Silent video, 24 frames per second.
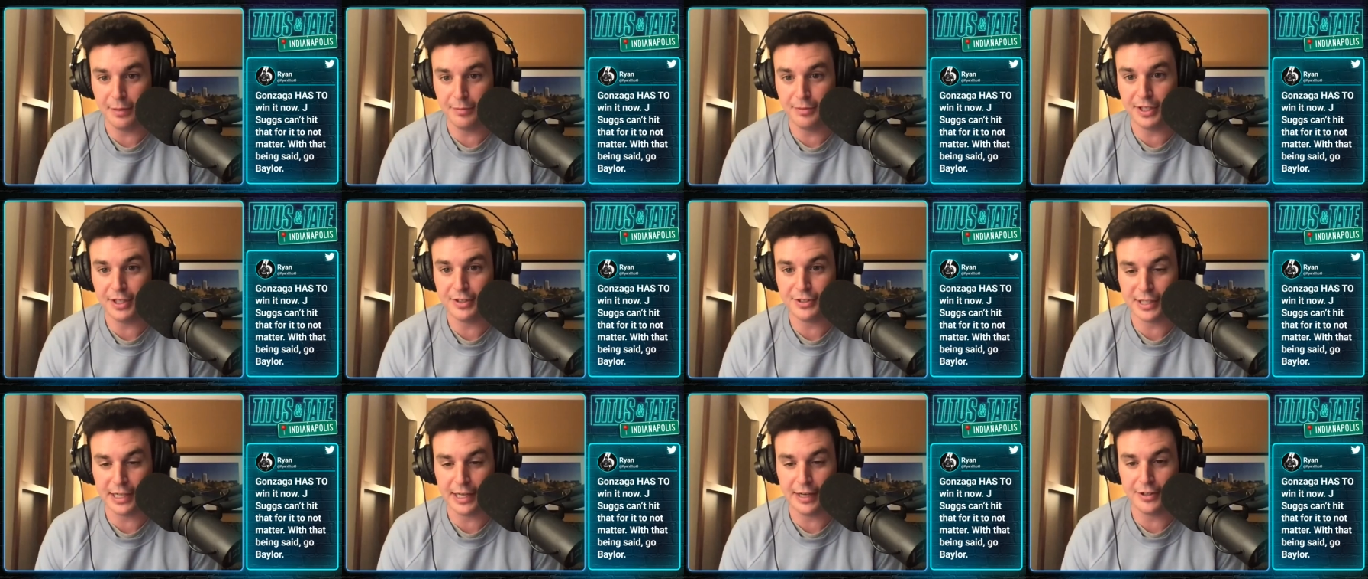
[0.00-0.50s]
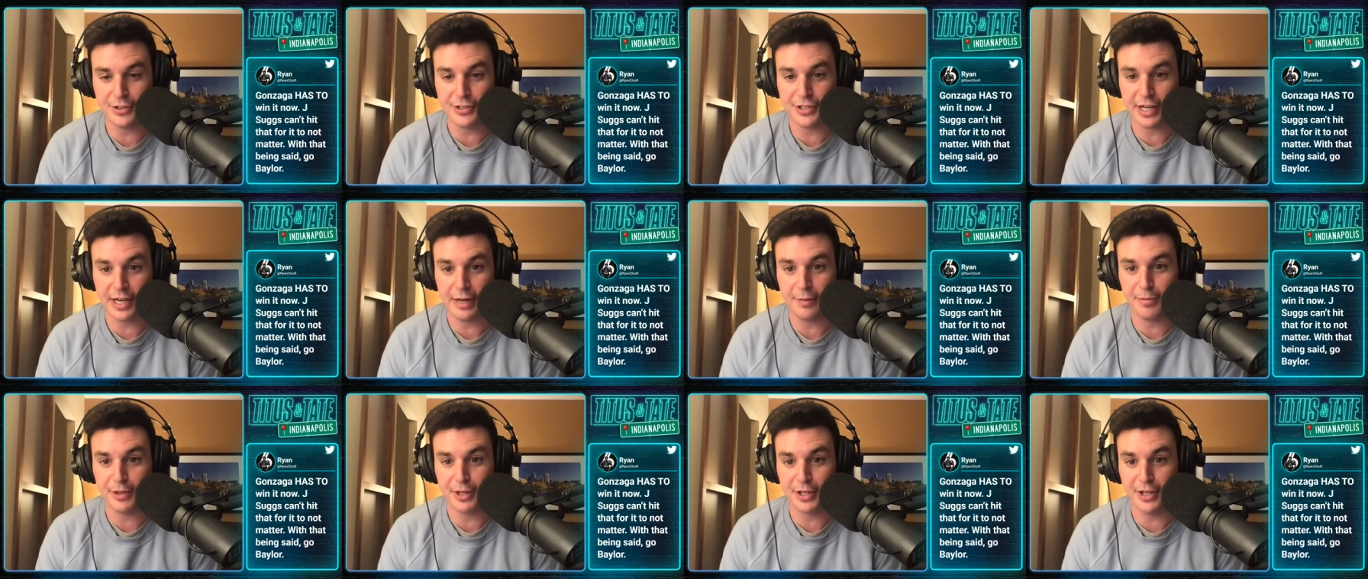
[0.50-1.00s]
the entire
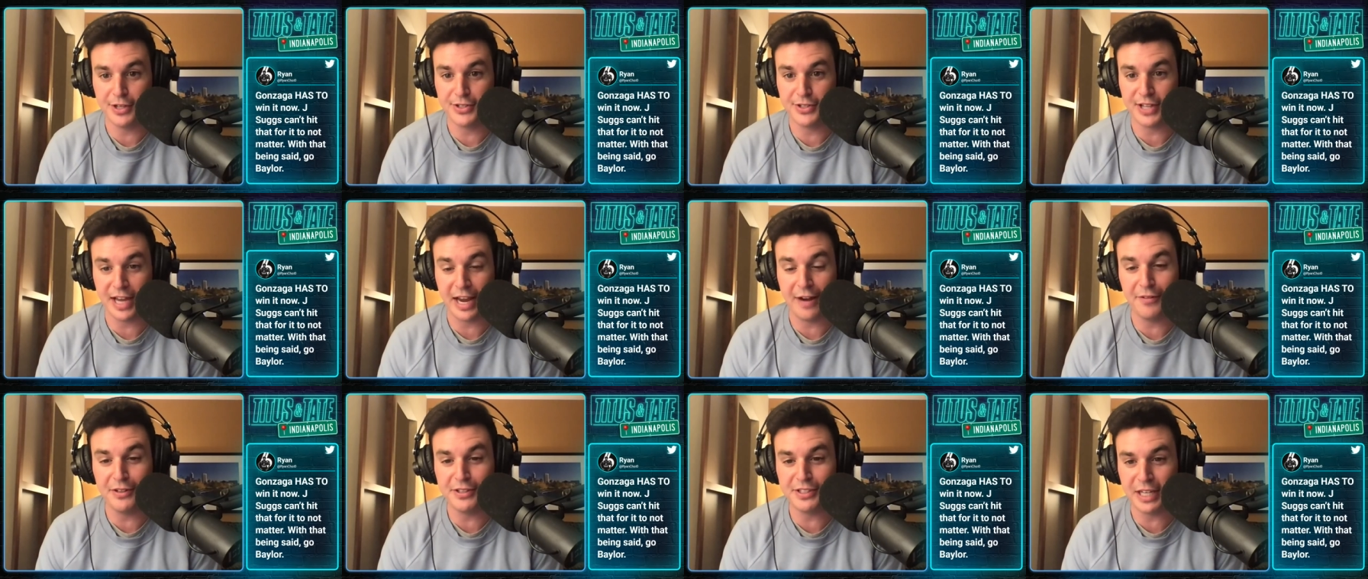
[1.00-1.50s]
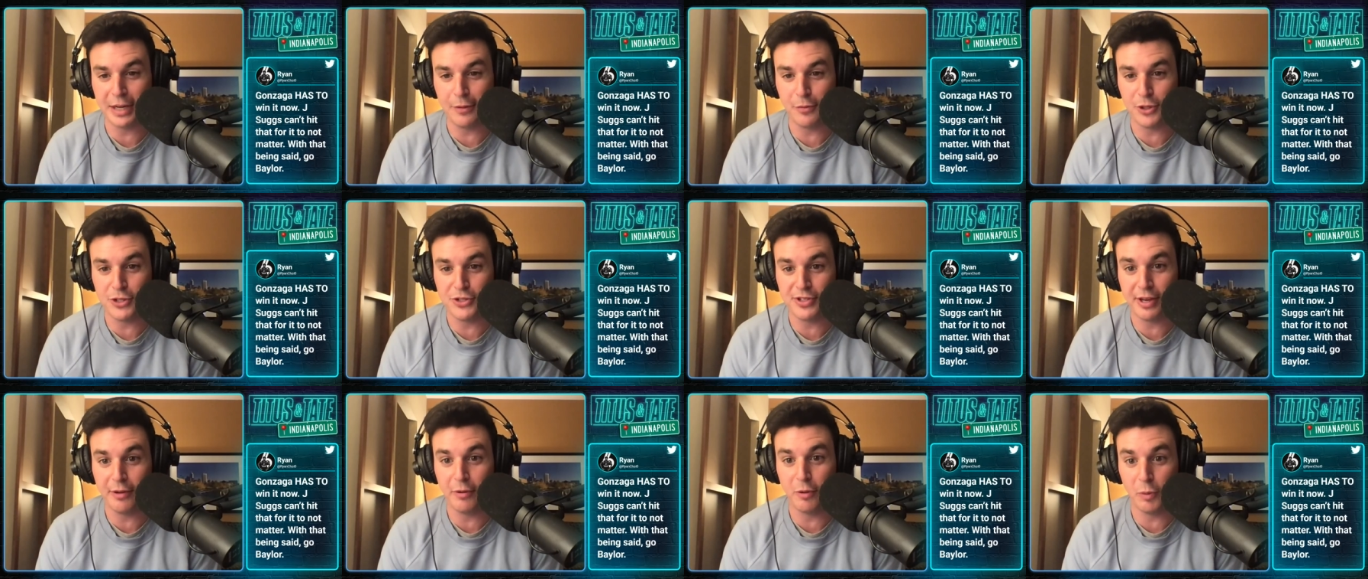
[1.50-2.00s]
time because every time we
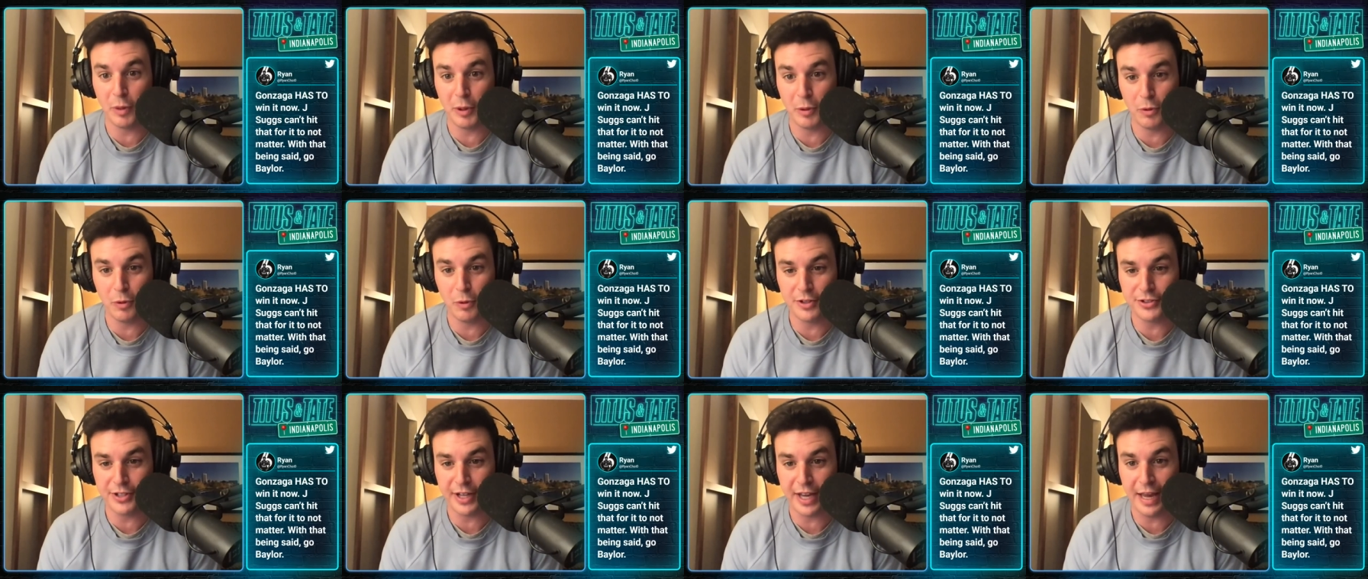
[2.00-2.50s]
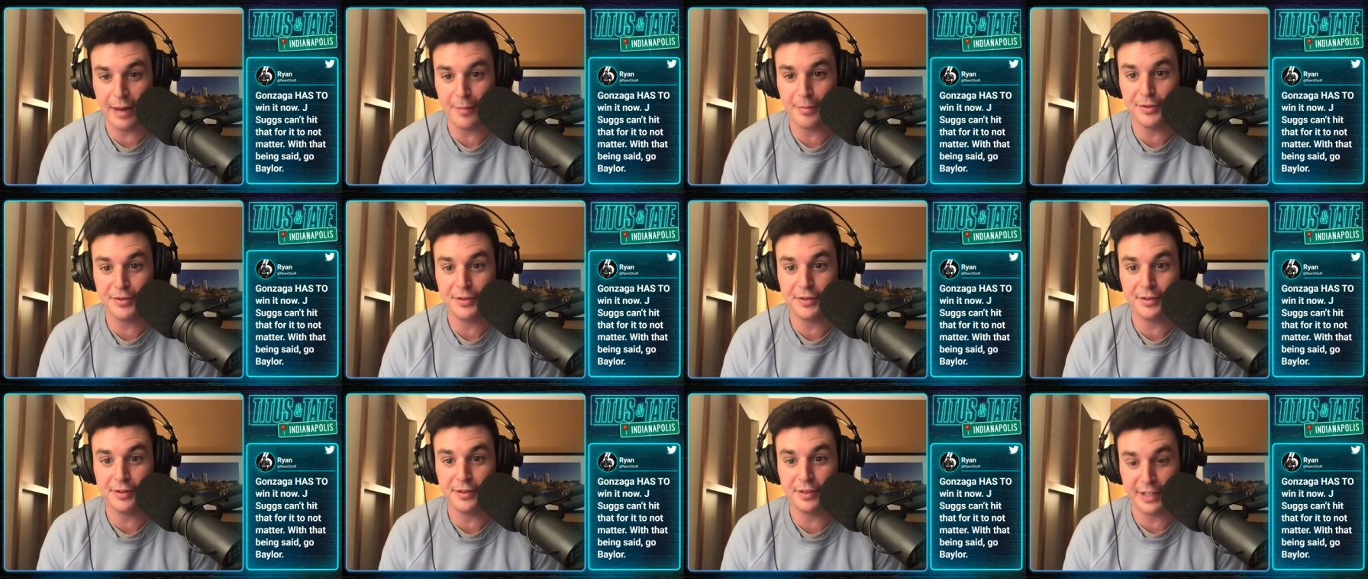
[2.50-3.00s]
say what we want to
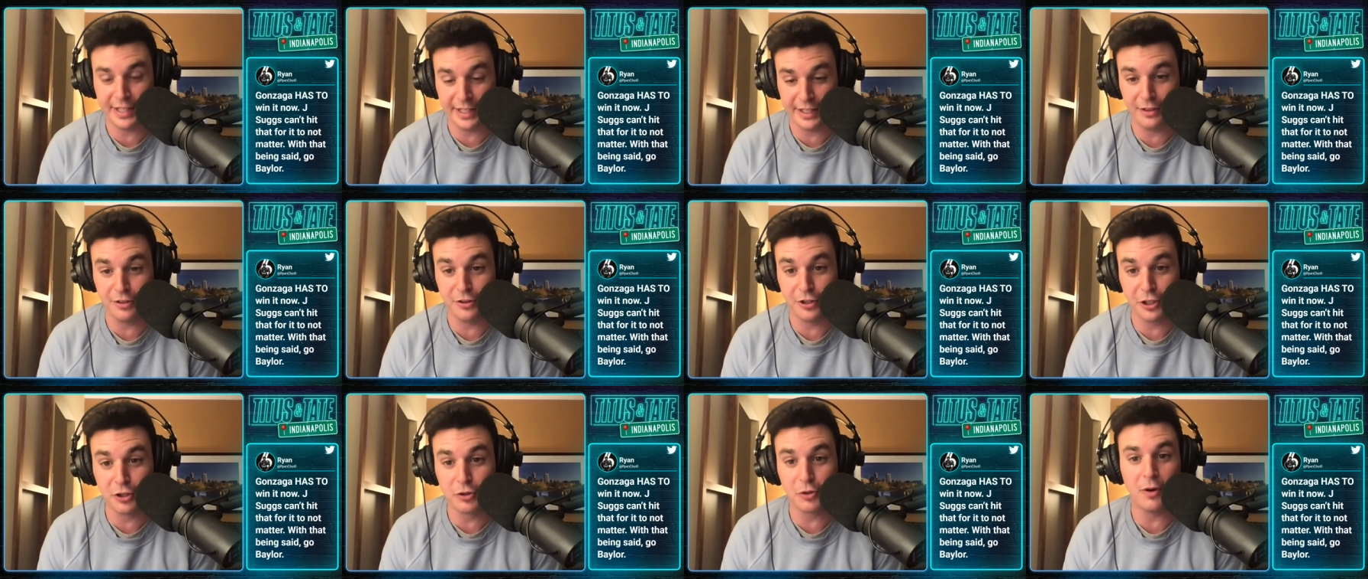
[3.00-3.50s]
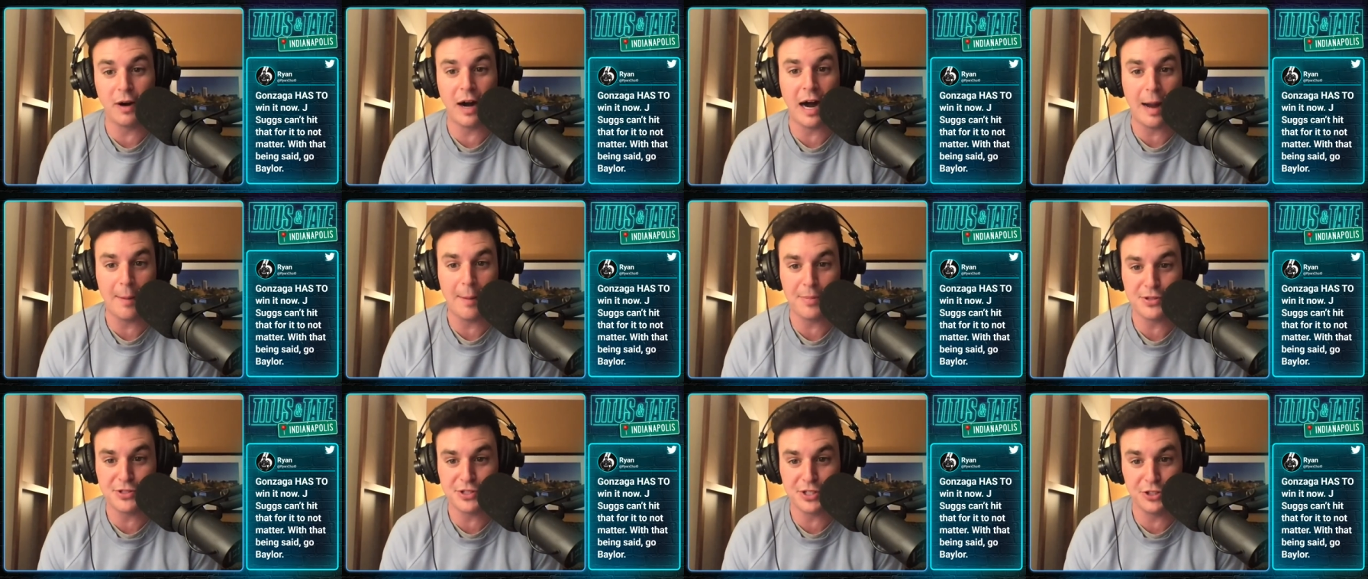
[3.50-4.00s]
happen, the literal
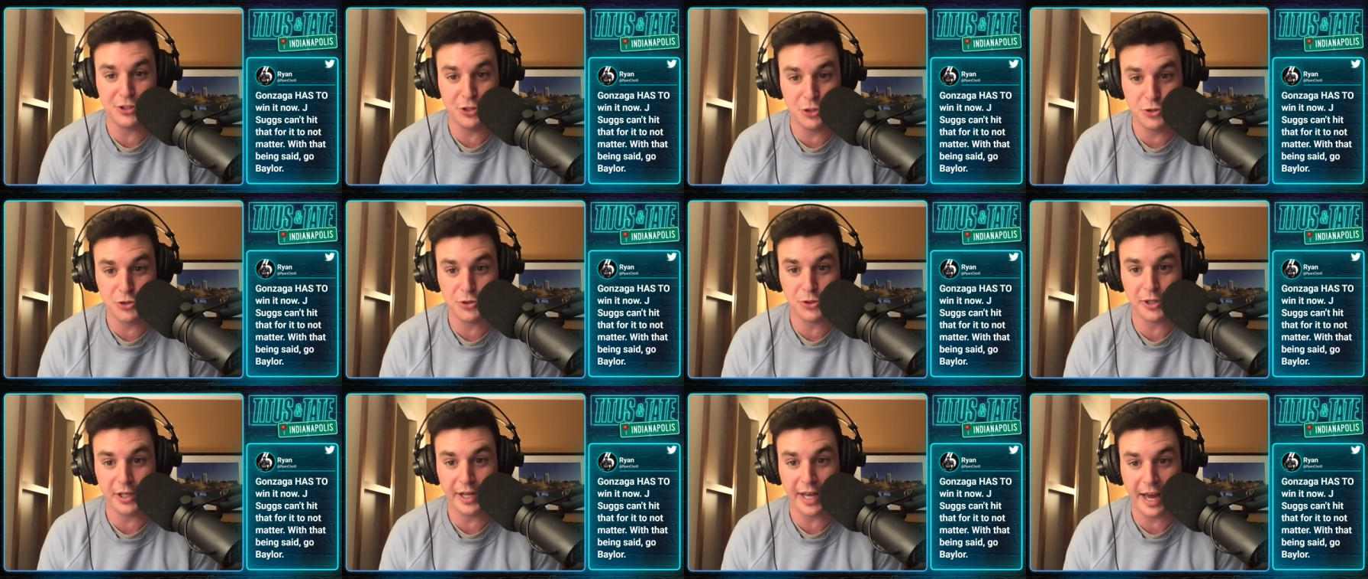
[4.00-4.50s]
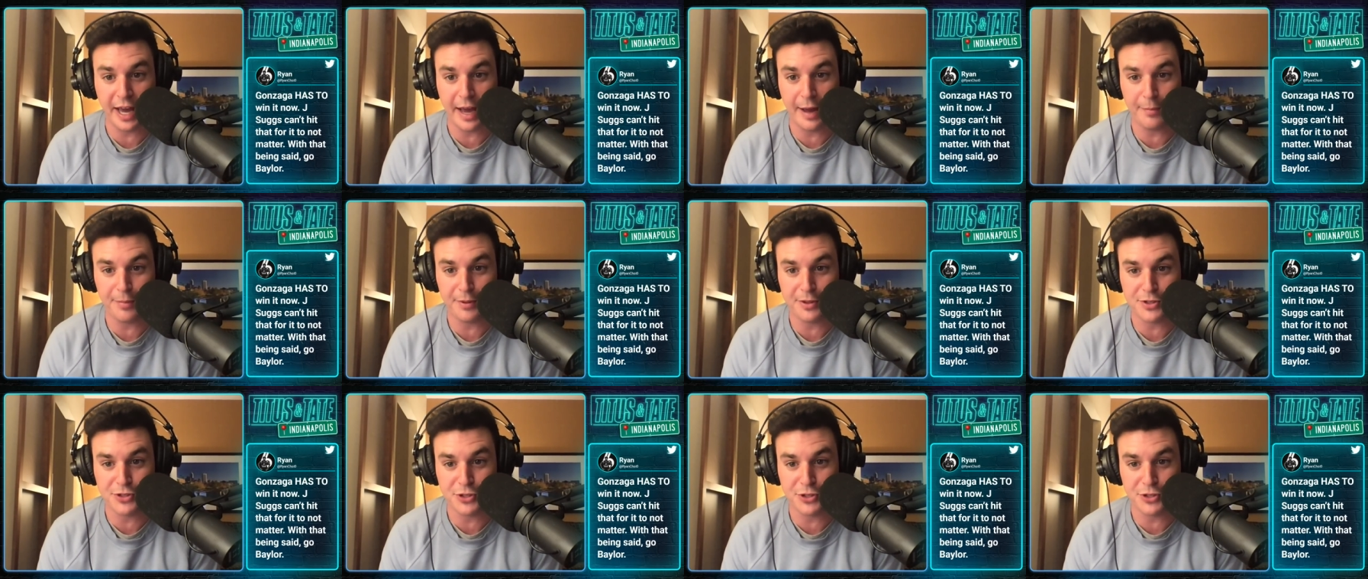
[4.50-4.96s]
opposite usually happens.